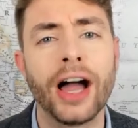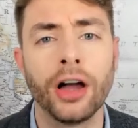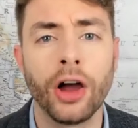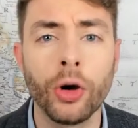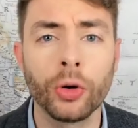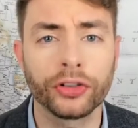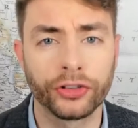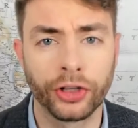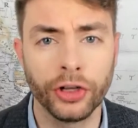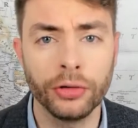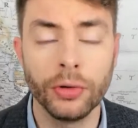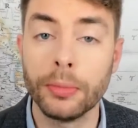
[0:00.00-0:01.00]
that a hoax
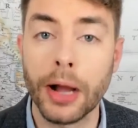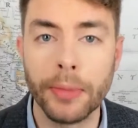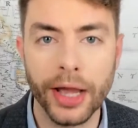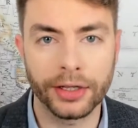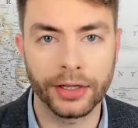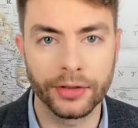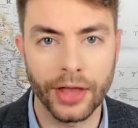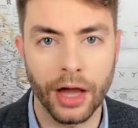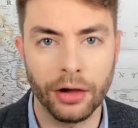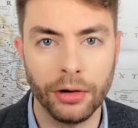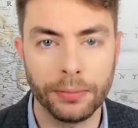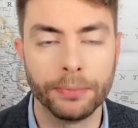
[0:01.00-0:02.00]
too? Am I making
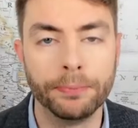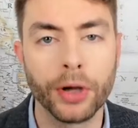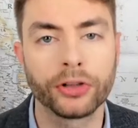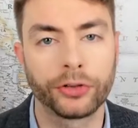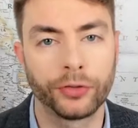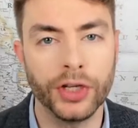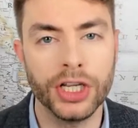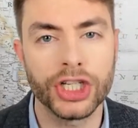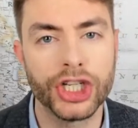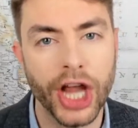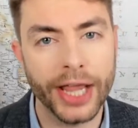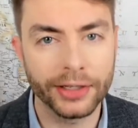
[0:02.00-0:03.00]
that up?
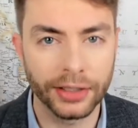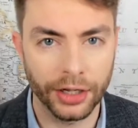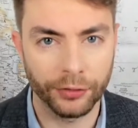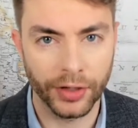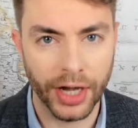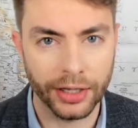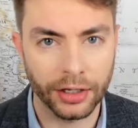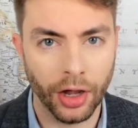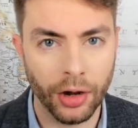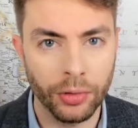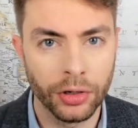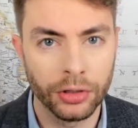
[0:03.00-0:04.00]
BuzzFeed, Jane
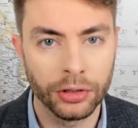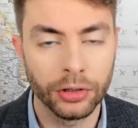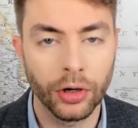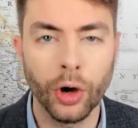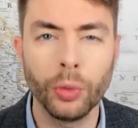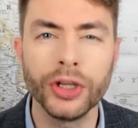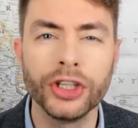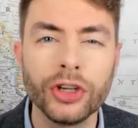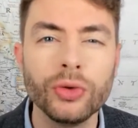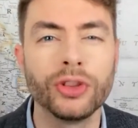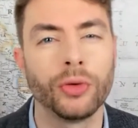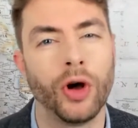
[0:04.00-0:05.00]
Litvinenko? Or were
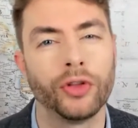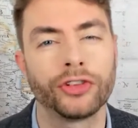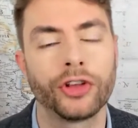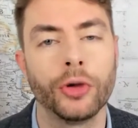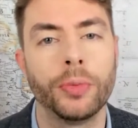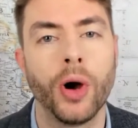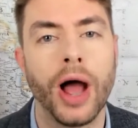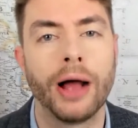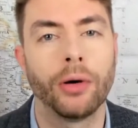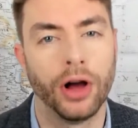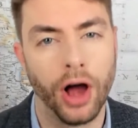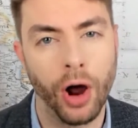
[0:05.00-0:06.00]
you the ones who put
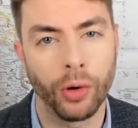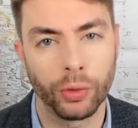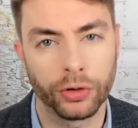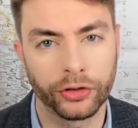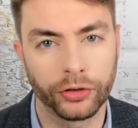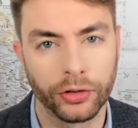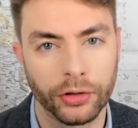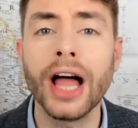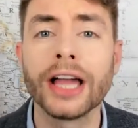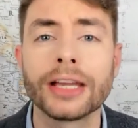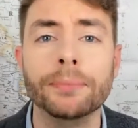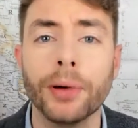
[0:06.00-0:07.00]
out a hoax?
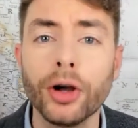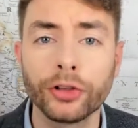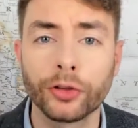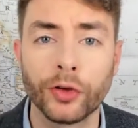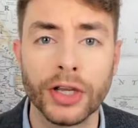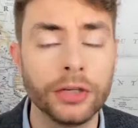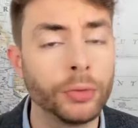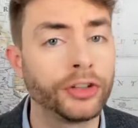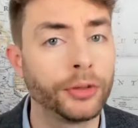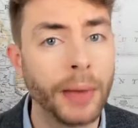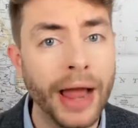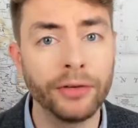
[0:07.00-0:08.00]
Unlike BuzzFeed,
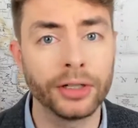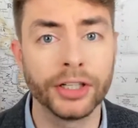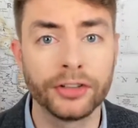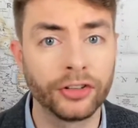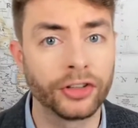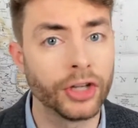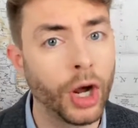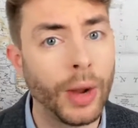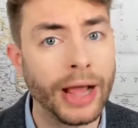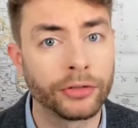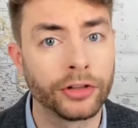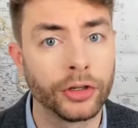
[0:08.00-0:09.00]
which apparently doesn't know
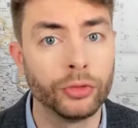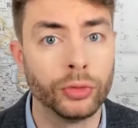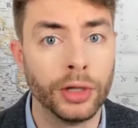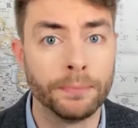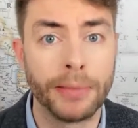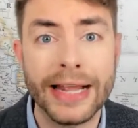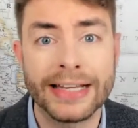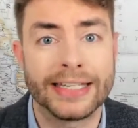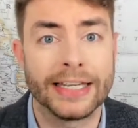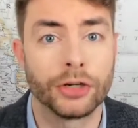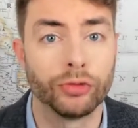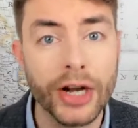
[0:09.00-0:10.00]
how to do
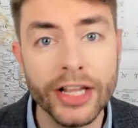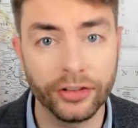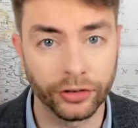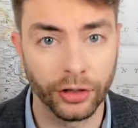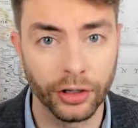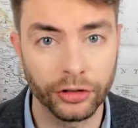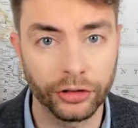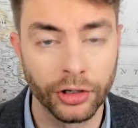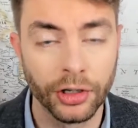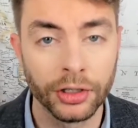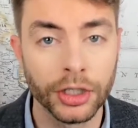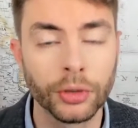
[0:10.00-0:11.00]
basic
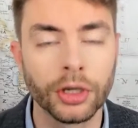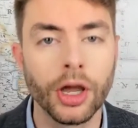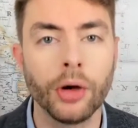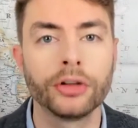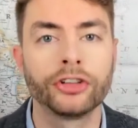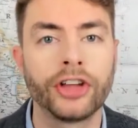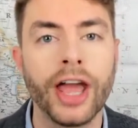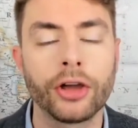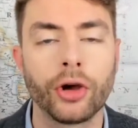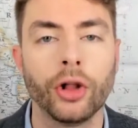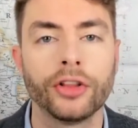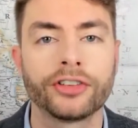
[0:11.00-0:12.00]
research, you could go and
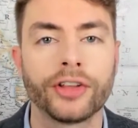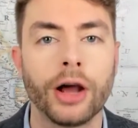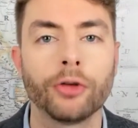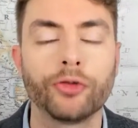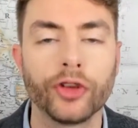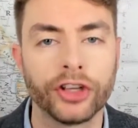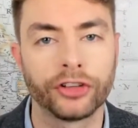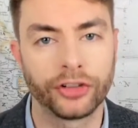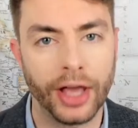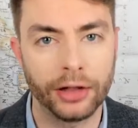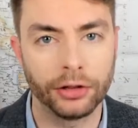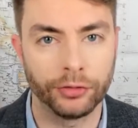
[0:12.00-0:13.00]
check all this out for
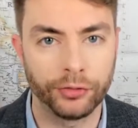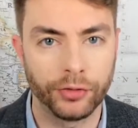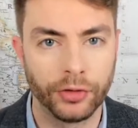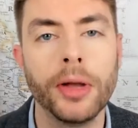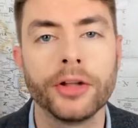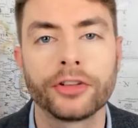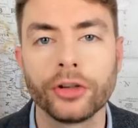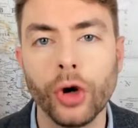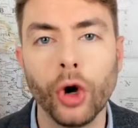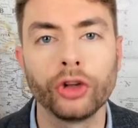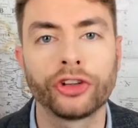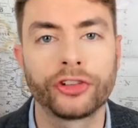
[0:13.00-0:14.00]
yourself. The comments
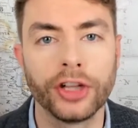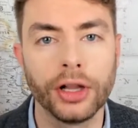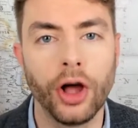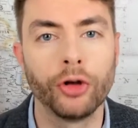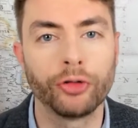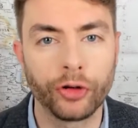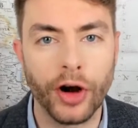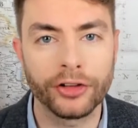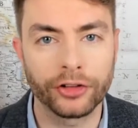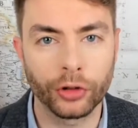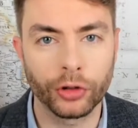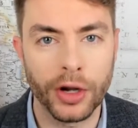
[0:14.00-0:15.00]
are all still on
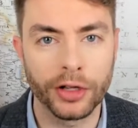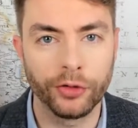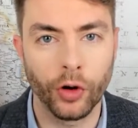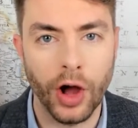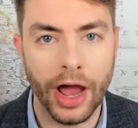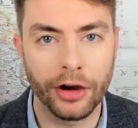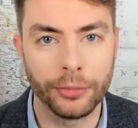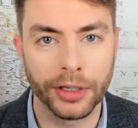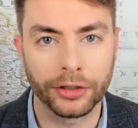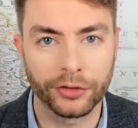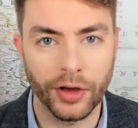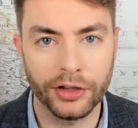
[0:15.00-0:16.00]
France 24
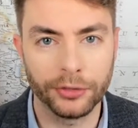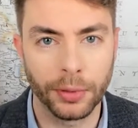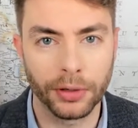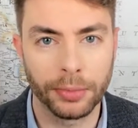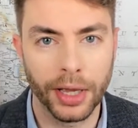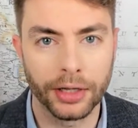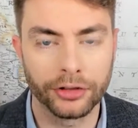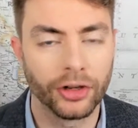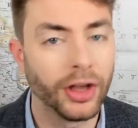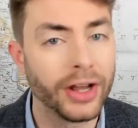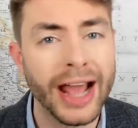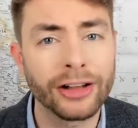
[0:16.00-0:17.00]
Arabic's Facebook page
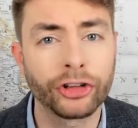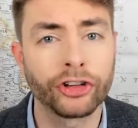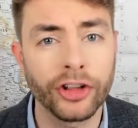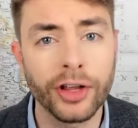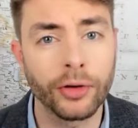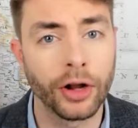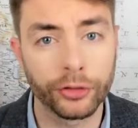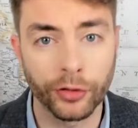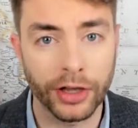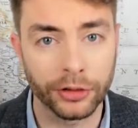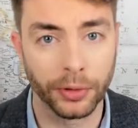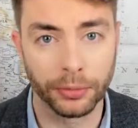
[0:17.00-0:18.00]
and Al Jazeera's
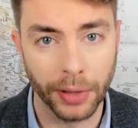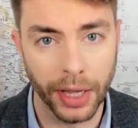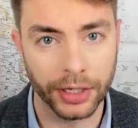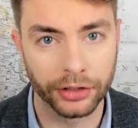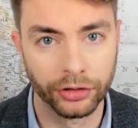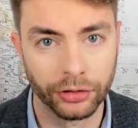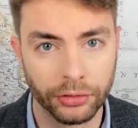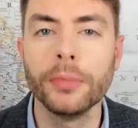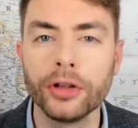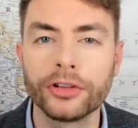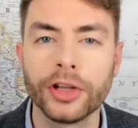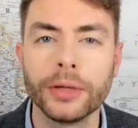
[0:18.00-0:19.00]
Facebook page. Were
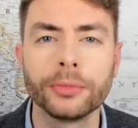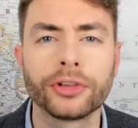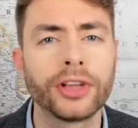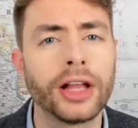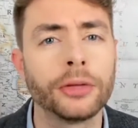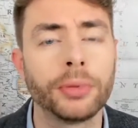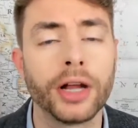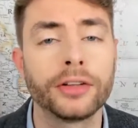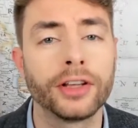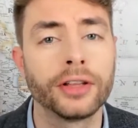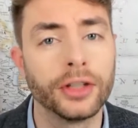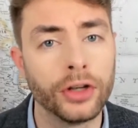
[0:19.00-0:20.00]
Muslims
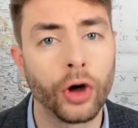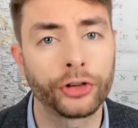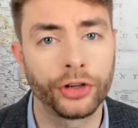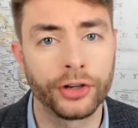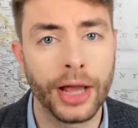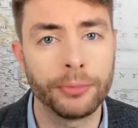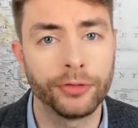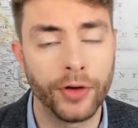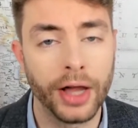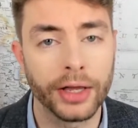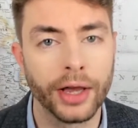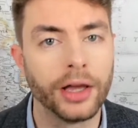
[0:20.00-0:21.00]
celebrating the Notre Dame
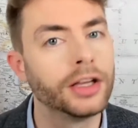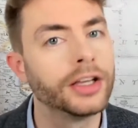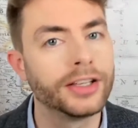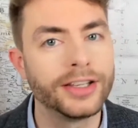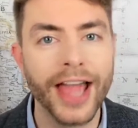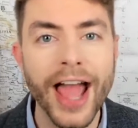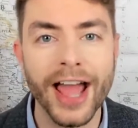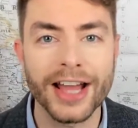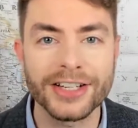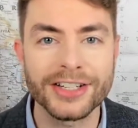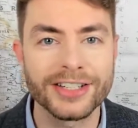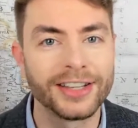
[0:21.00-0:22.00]
fire?
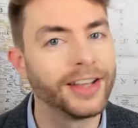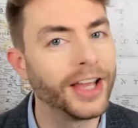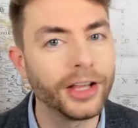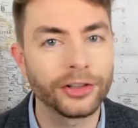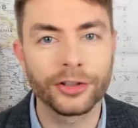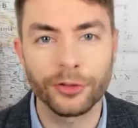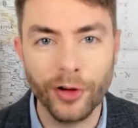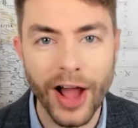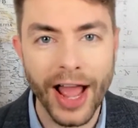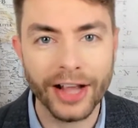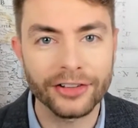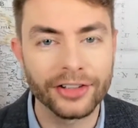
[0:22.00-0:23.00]
Yes, it's a
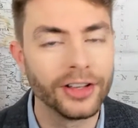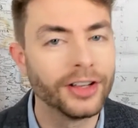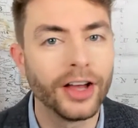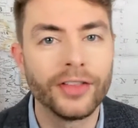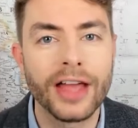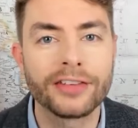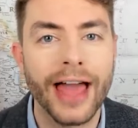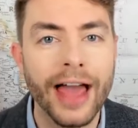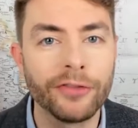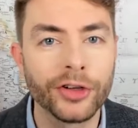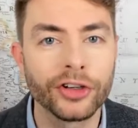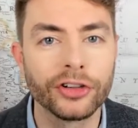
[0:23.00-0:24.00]
fact. And there's
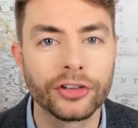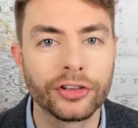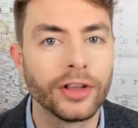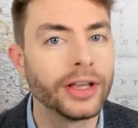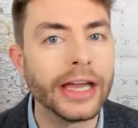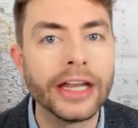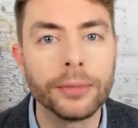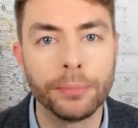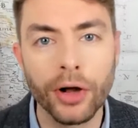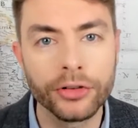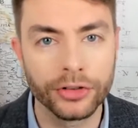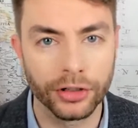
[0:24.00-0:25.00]
evidence in
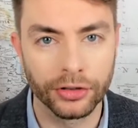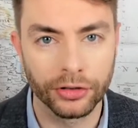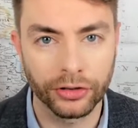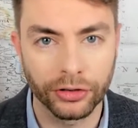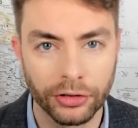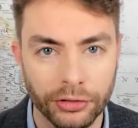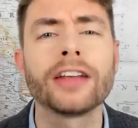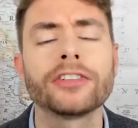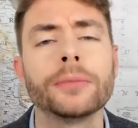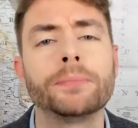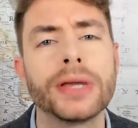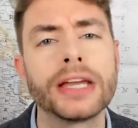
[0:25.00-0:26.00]
abundance. And
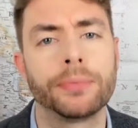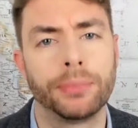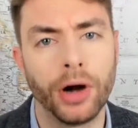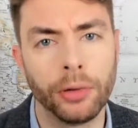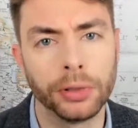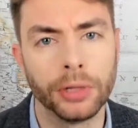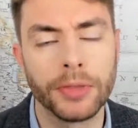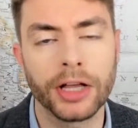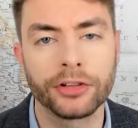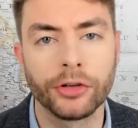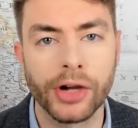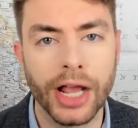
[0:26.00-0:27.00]
that's a big problem.
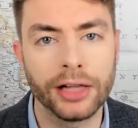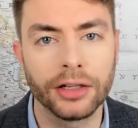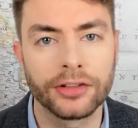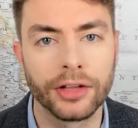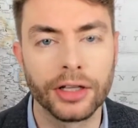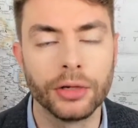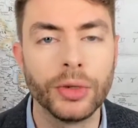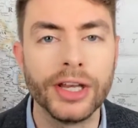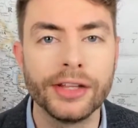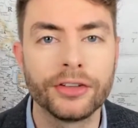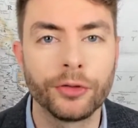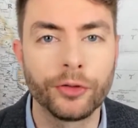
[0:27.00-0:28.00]
That's a reality we
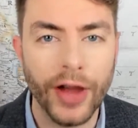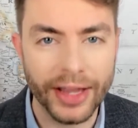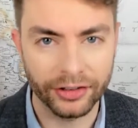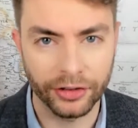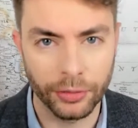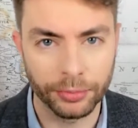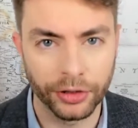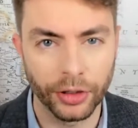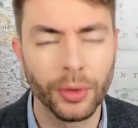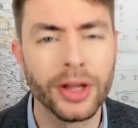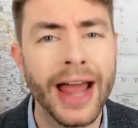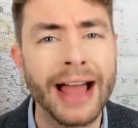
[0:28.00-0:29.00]
need to face up
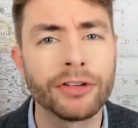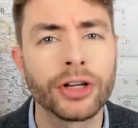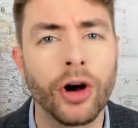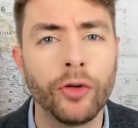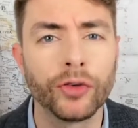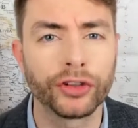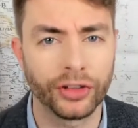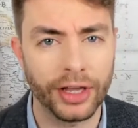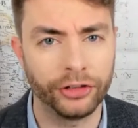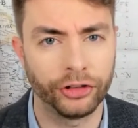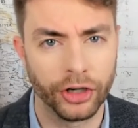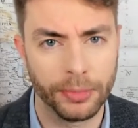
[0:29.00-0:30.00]
to and have a
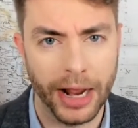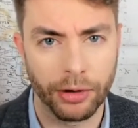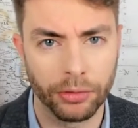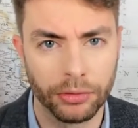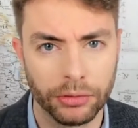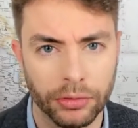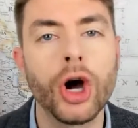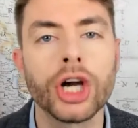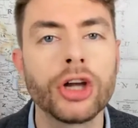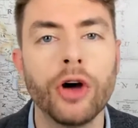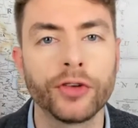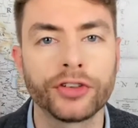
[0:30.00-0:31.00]
conversation about. It's not
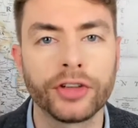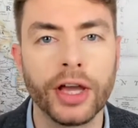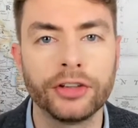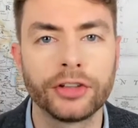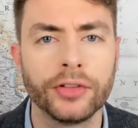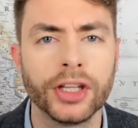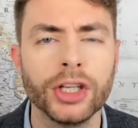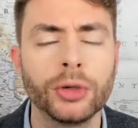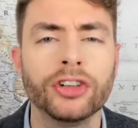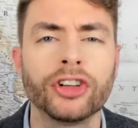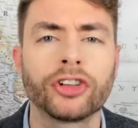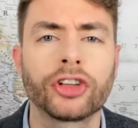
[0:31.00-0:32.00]
a conversation that you
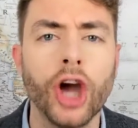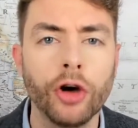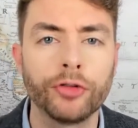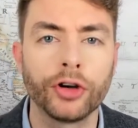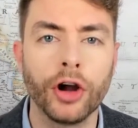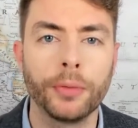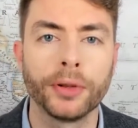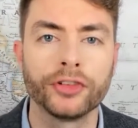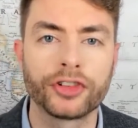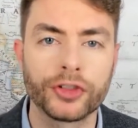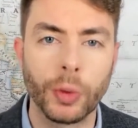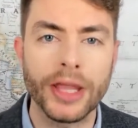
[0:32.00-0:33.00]
can just cover up
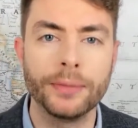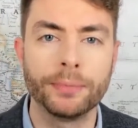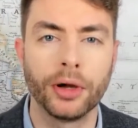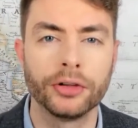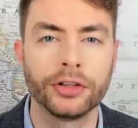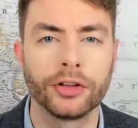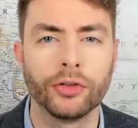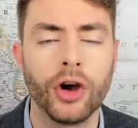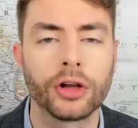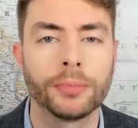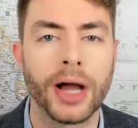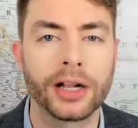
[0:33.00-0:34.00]
and sweep under the
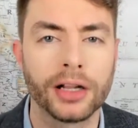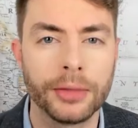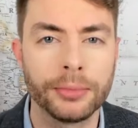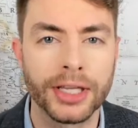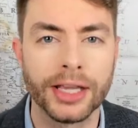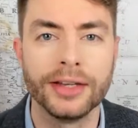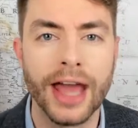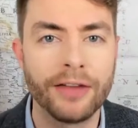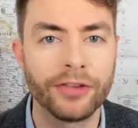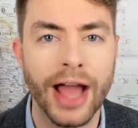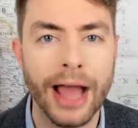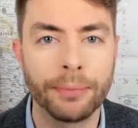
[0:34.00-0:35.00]
rug by claiming it
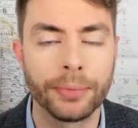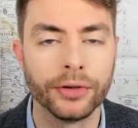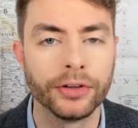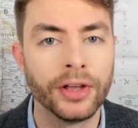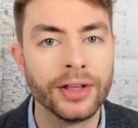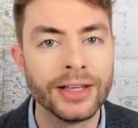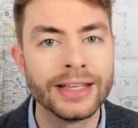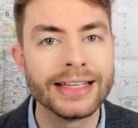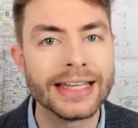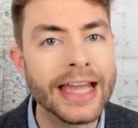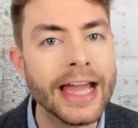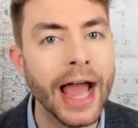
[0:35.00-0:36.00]
never happened.
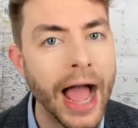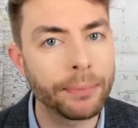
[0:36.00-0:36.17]
It